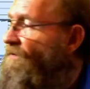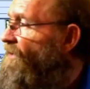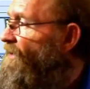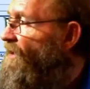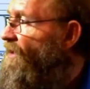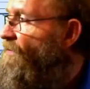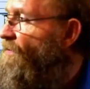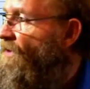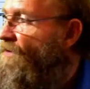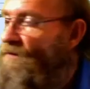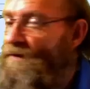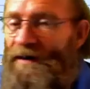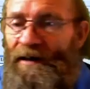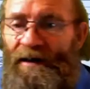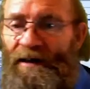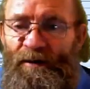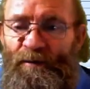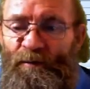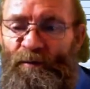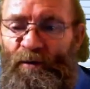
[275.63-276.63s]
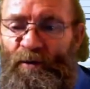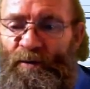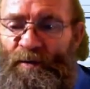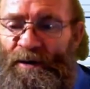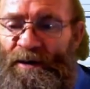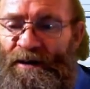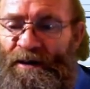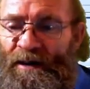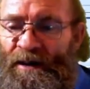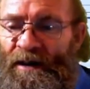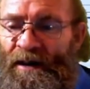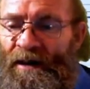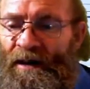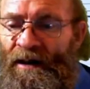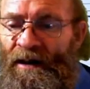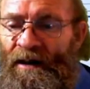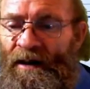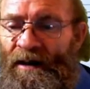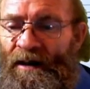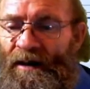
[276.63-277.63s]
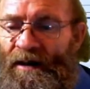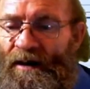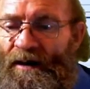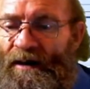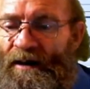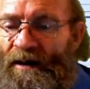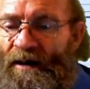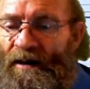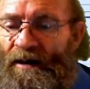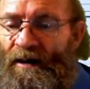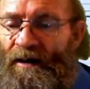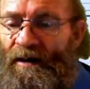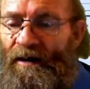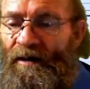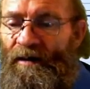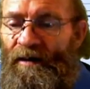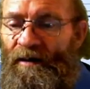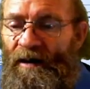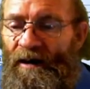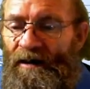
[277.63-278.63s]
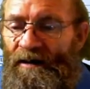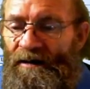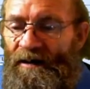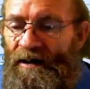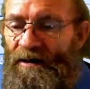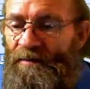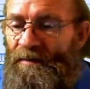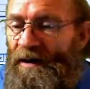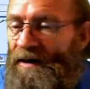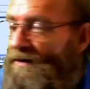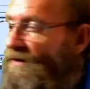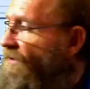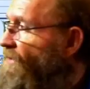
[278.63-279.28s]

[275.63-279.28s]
Keep it very informal. I'll get back to